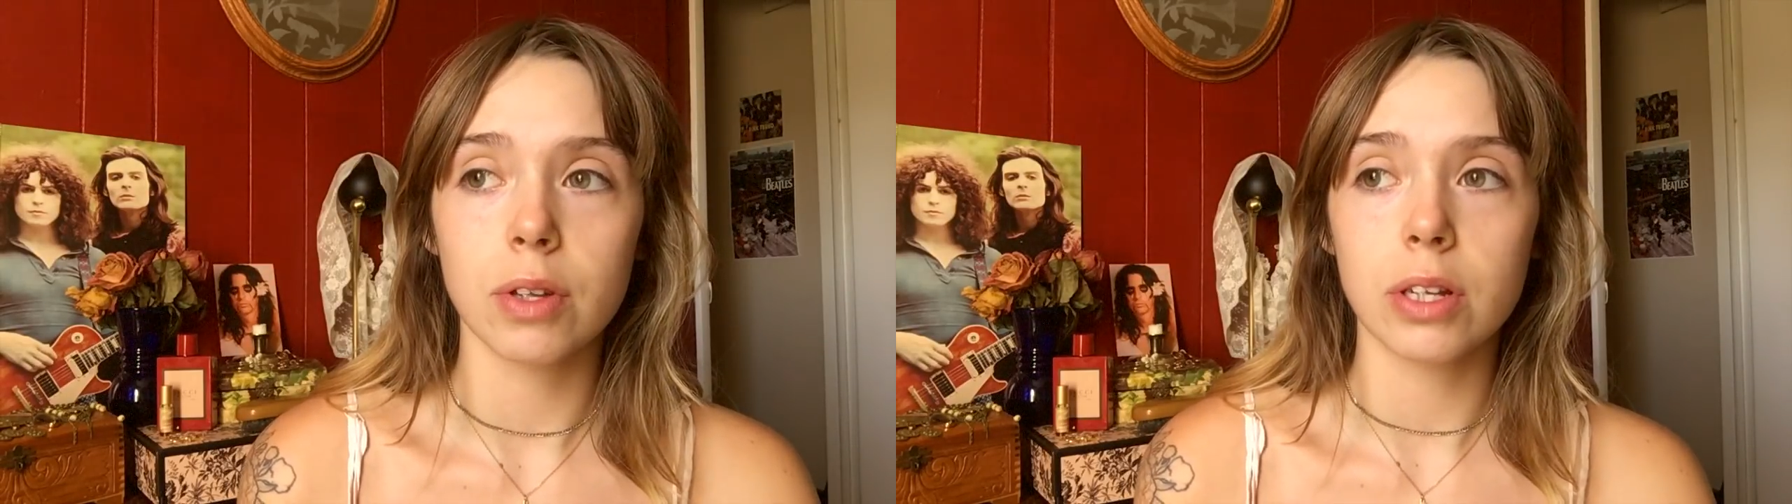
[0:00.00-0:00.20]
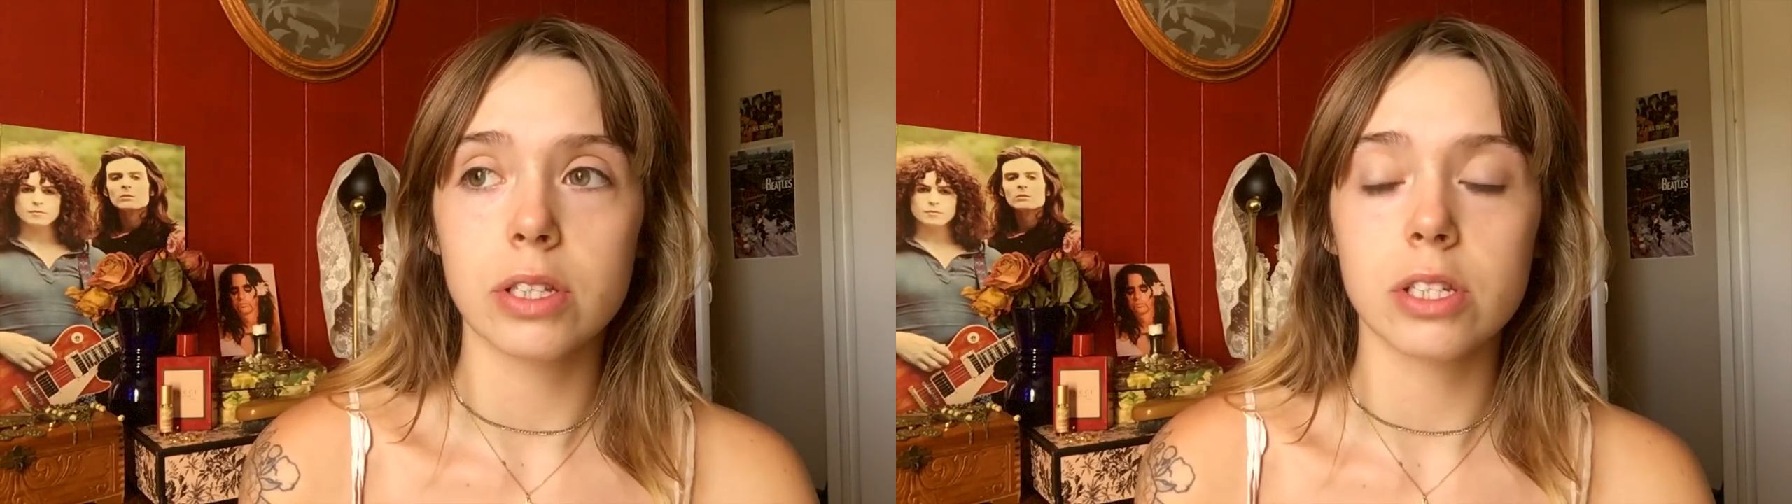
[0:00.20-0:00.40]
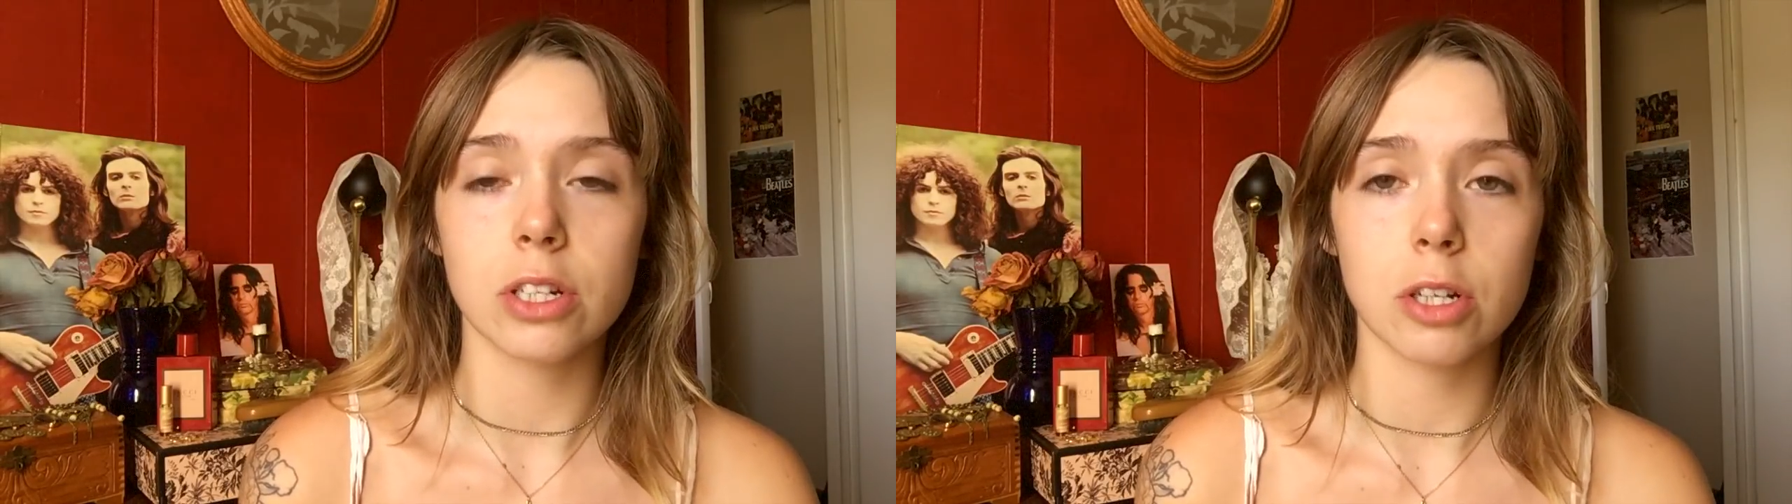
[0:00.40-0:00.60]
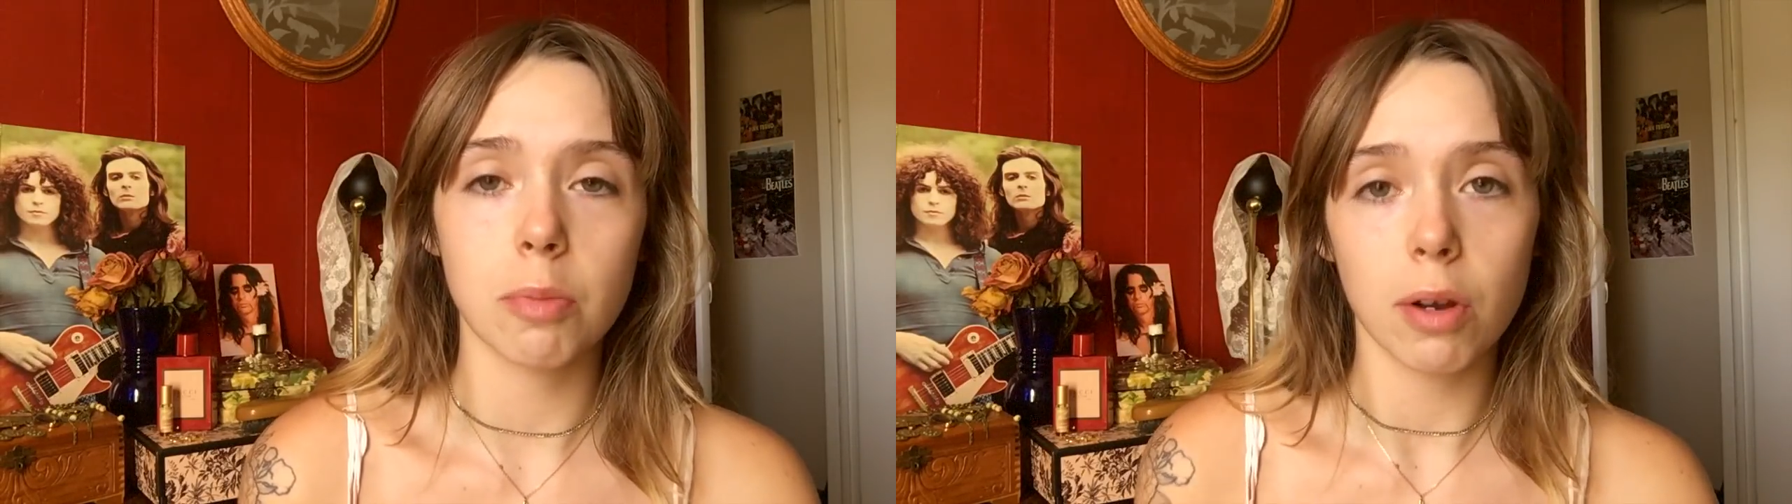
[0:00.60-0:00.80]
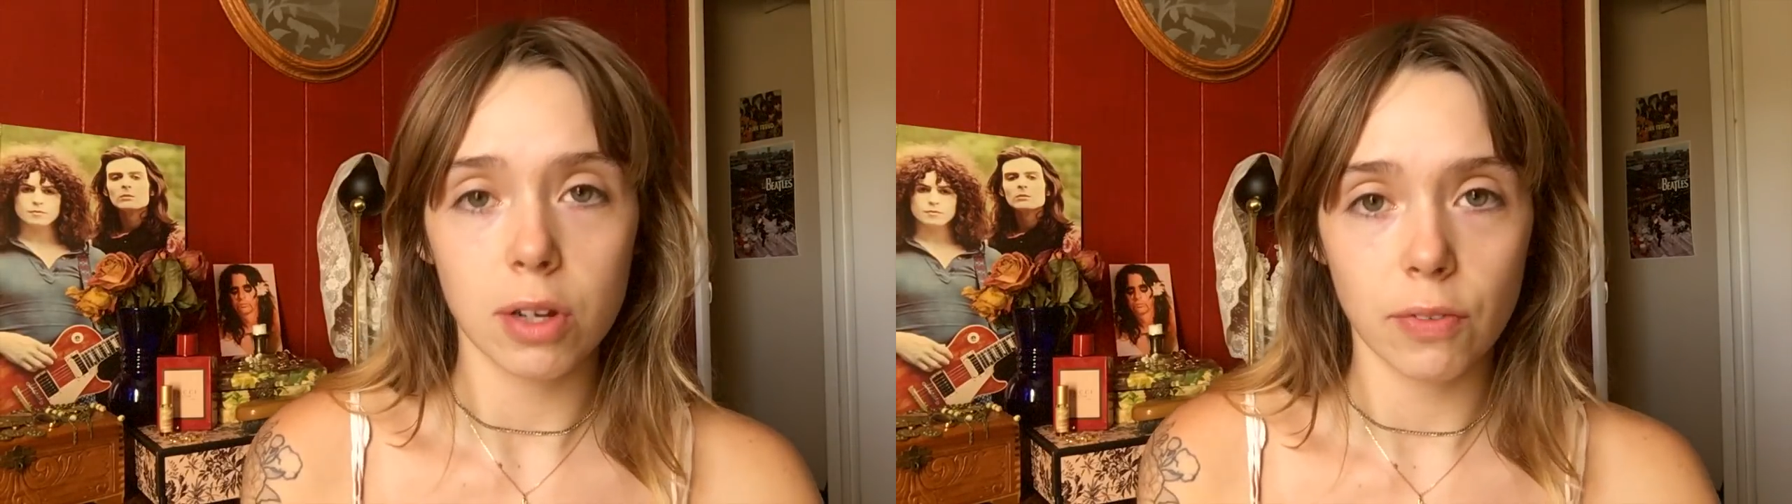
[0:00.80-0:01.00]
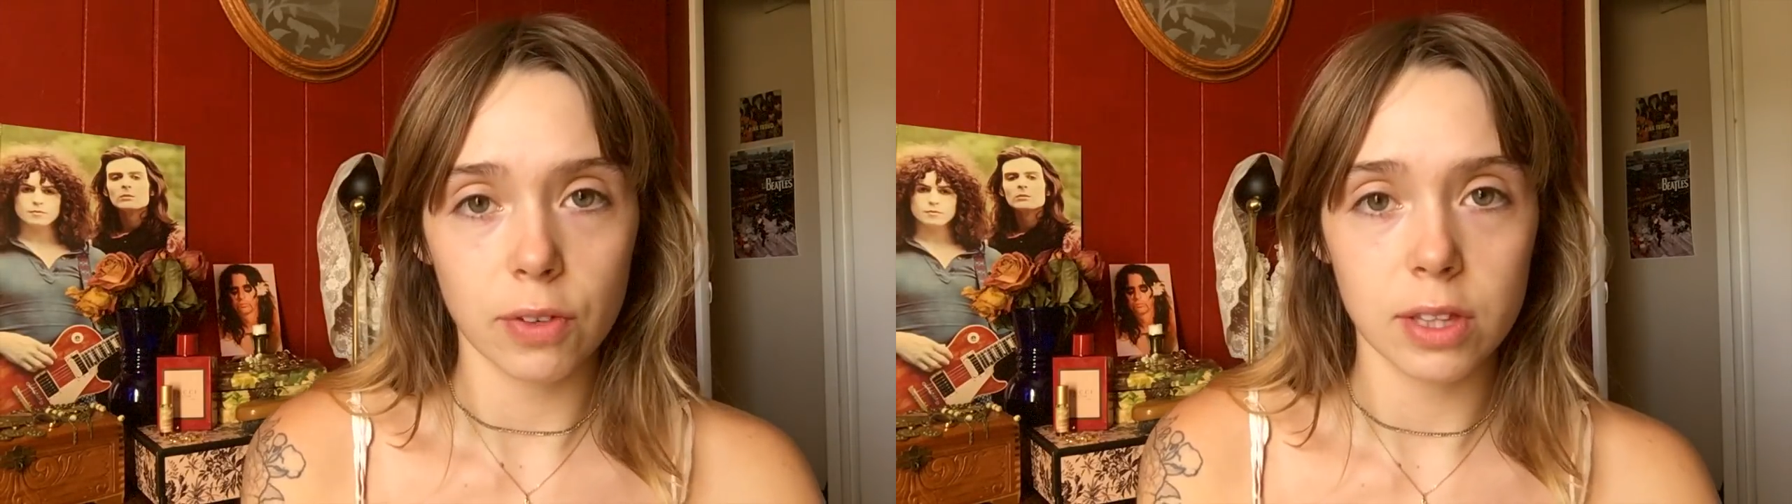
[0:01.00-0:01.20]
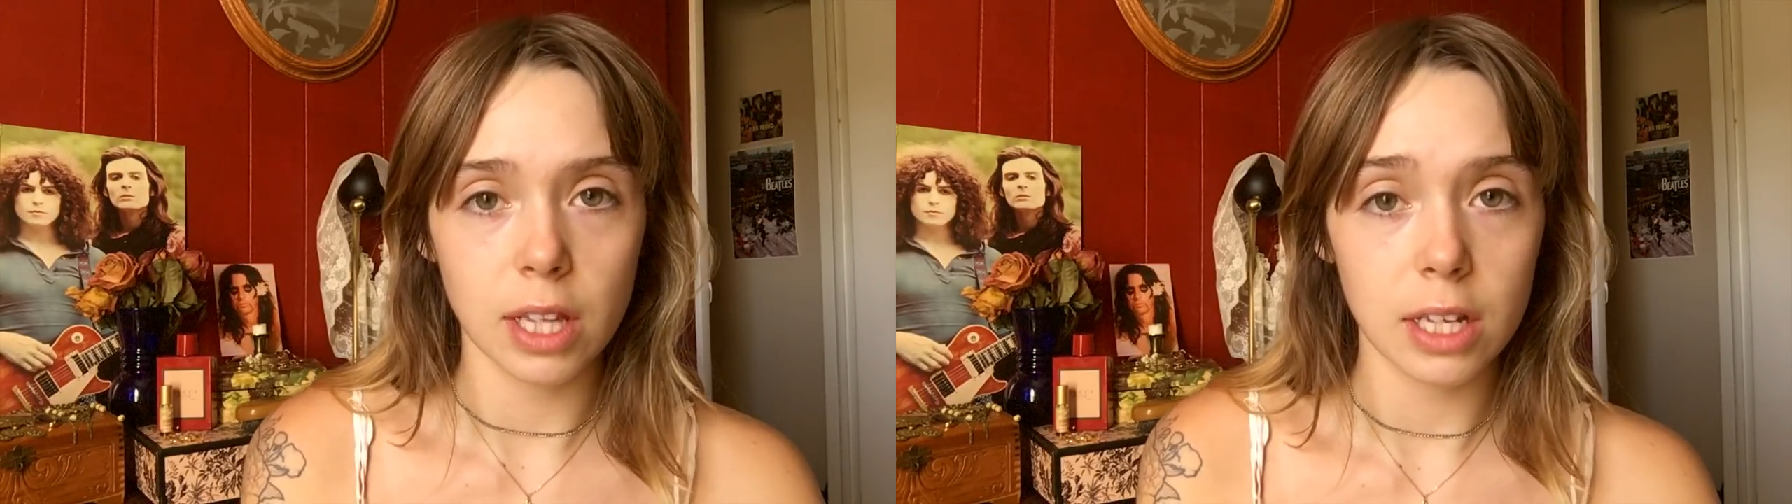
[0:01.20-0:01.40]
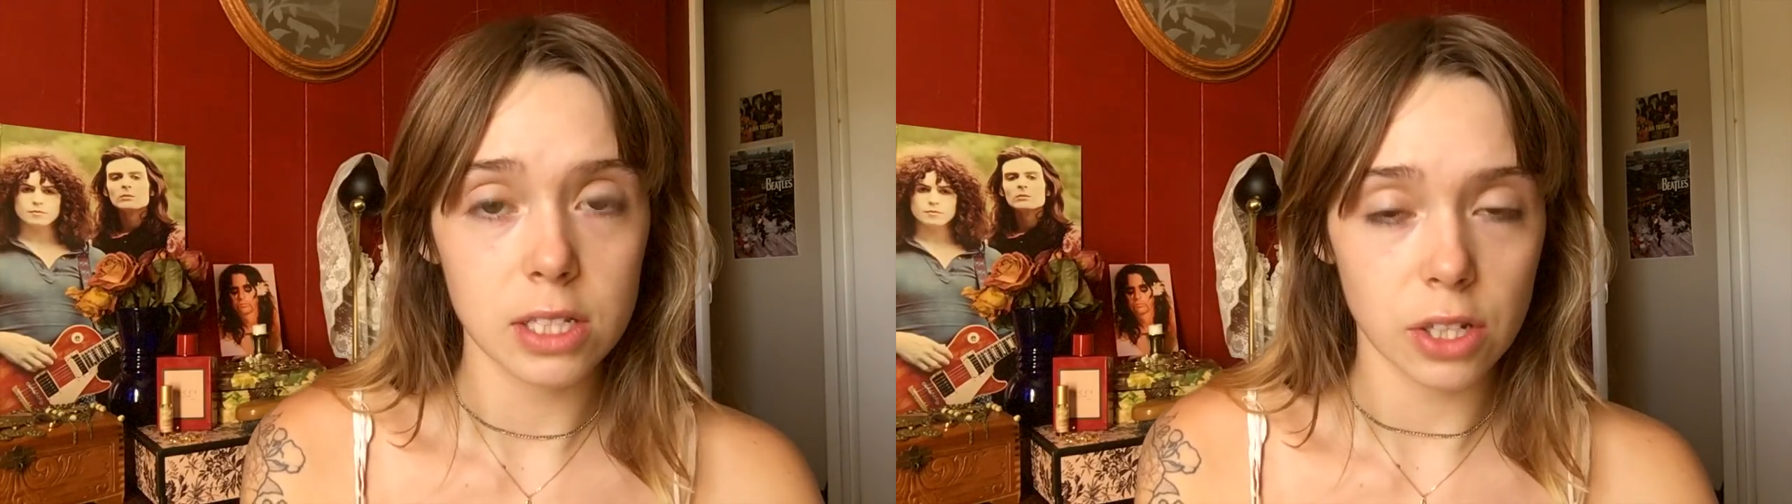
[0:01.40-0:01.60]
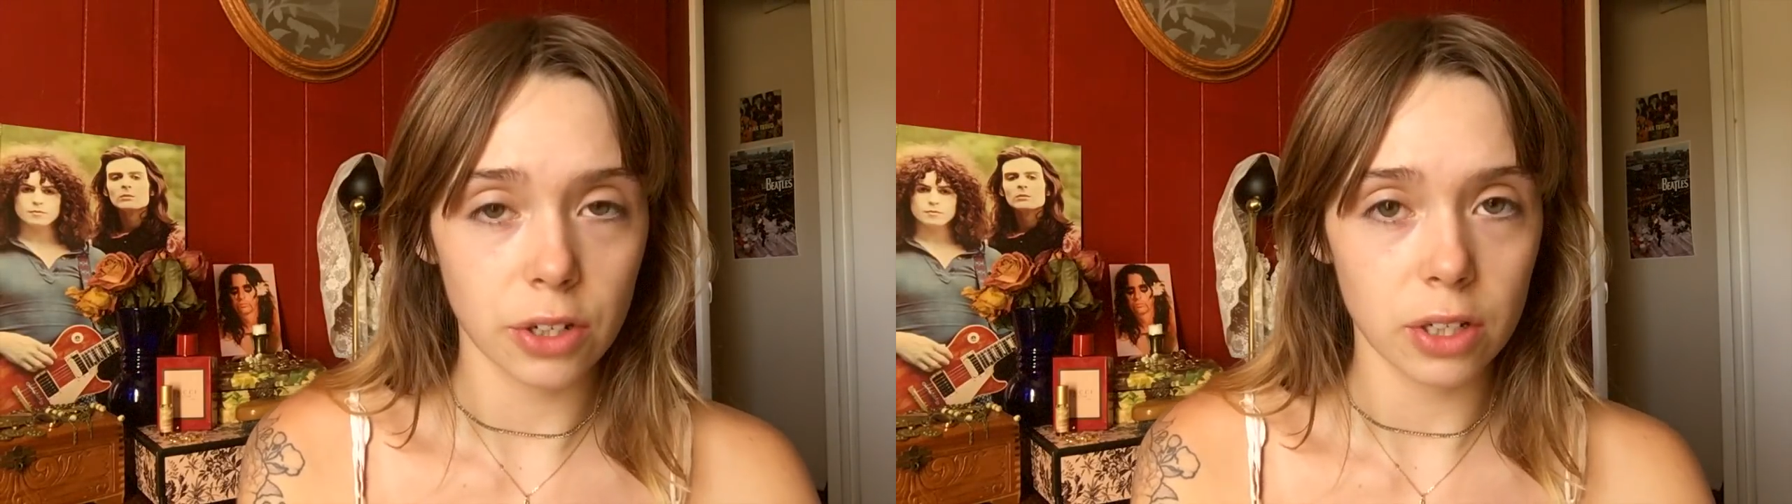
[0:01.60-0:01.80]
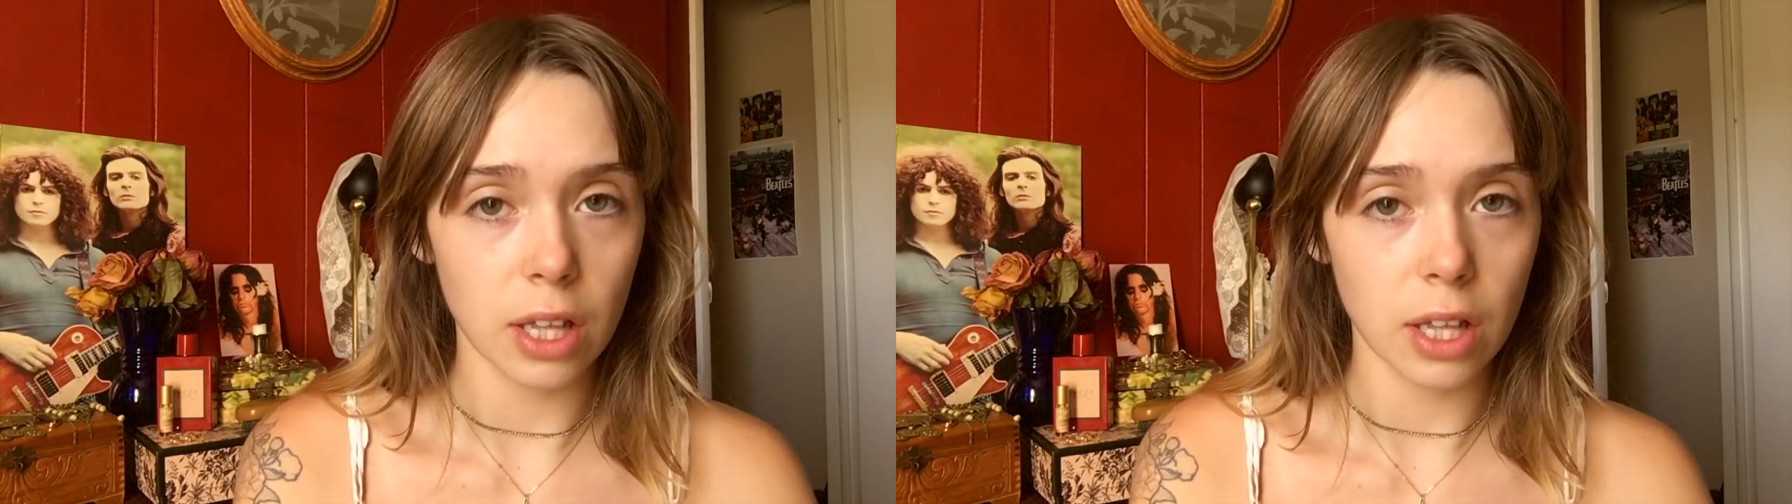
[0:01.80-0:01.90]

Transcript: concerned about different things in your